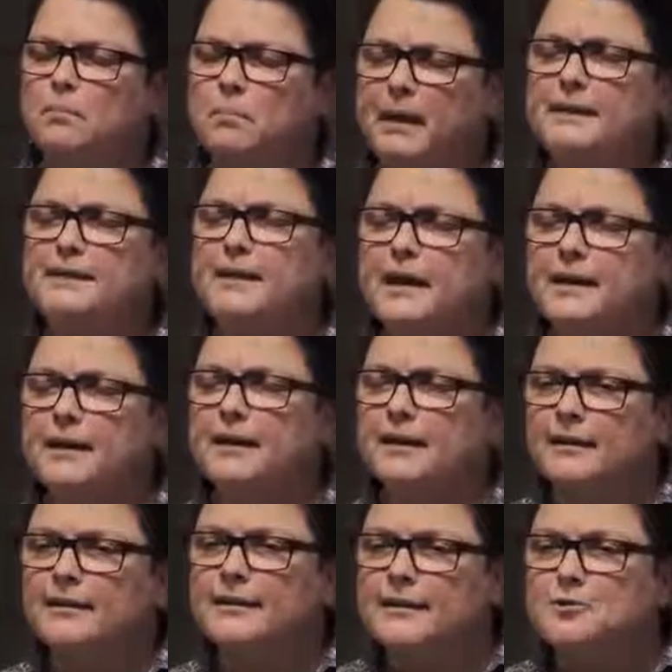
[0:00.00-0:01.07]
Big
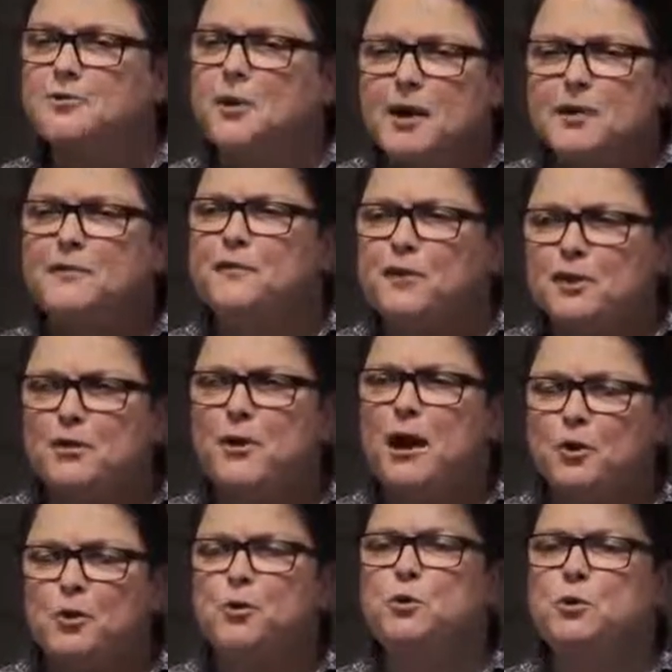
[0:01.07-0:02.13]
data is trying to figure
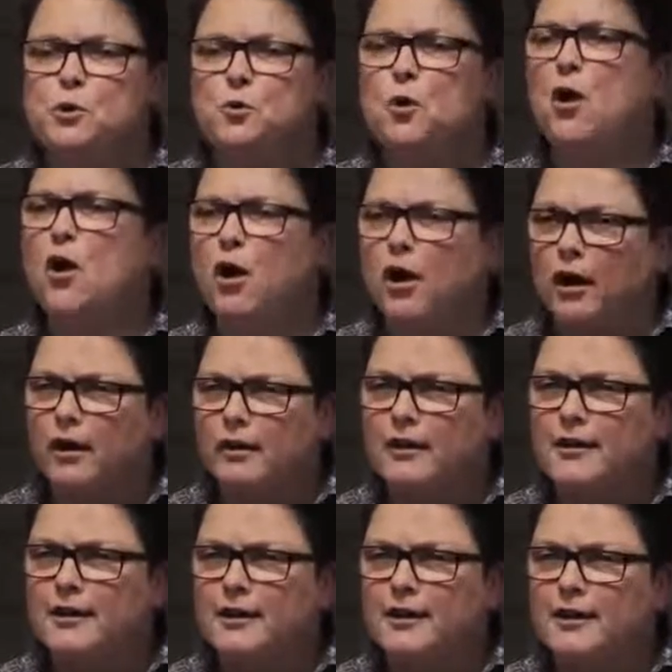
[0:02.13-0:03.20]
out who you are
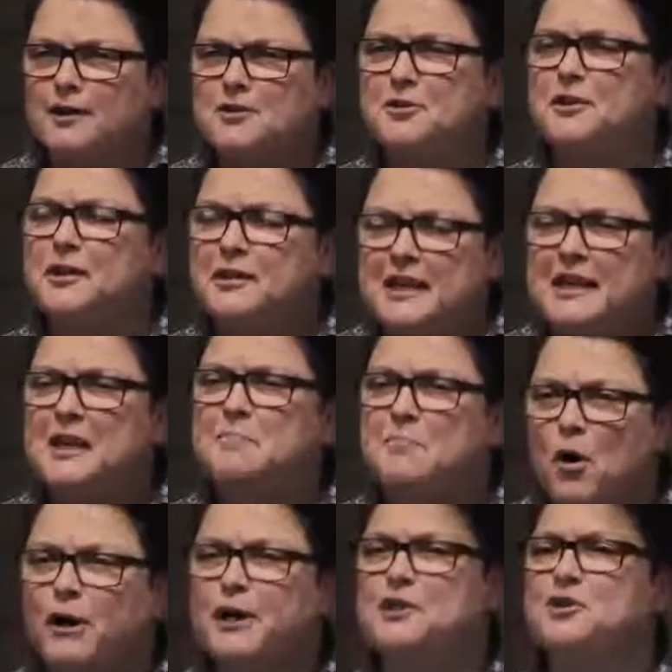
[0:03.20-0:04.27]
so that they can
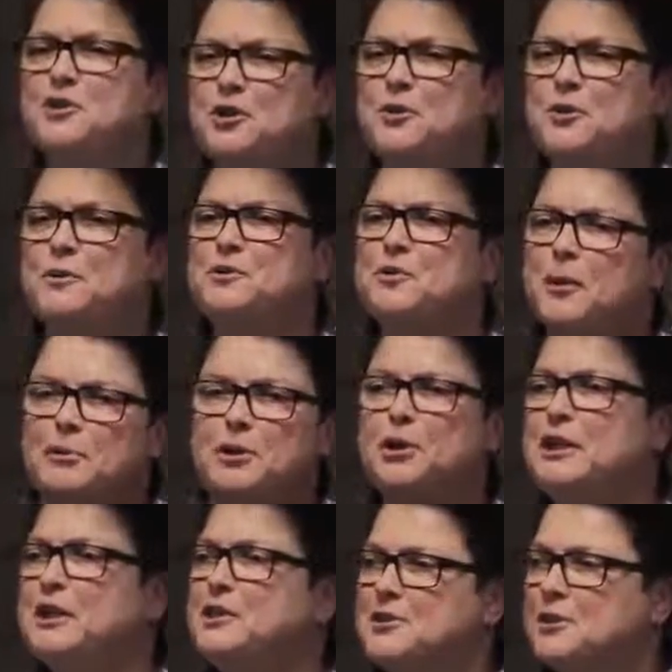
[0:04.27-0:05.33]
market to you and drop
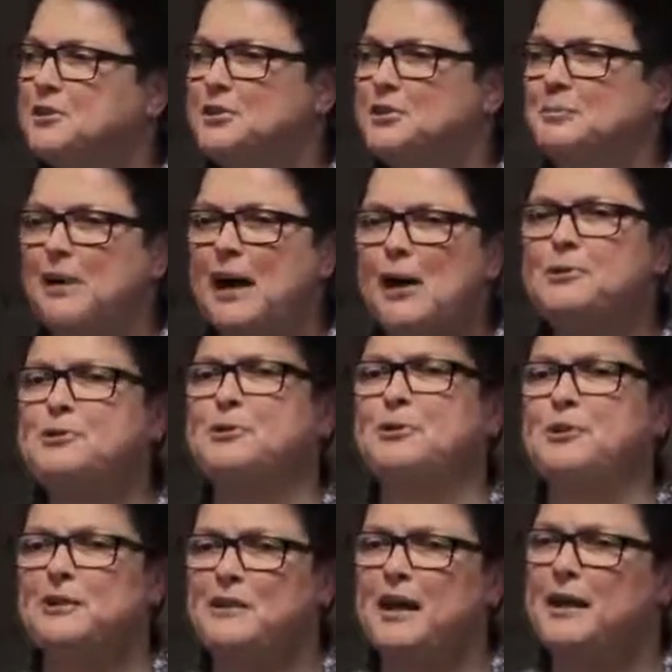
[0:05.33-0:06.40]
cookies on your
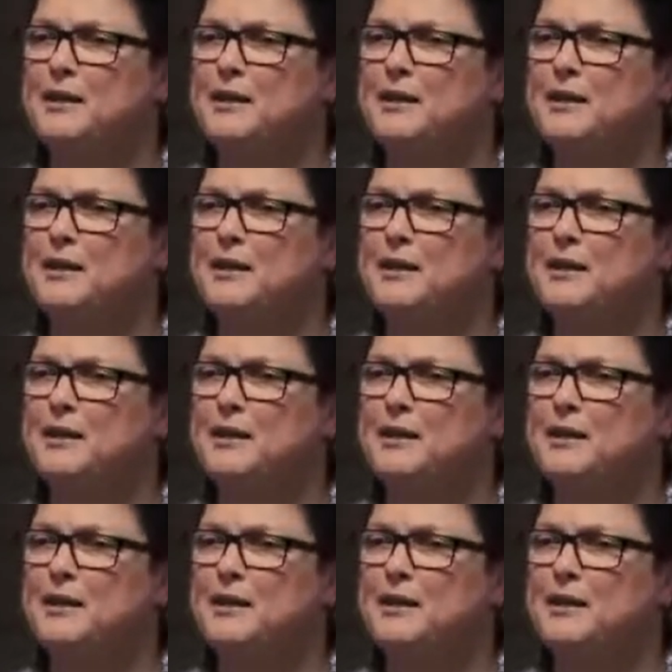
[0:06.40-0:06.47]
browser and,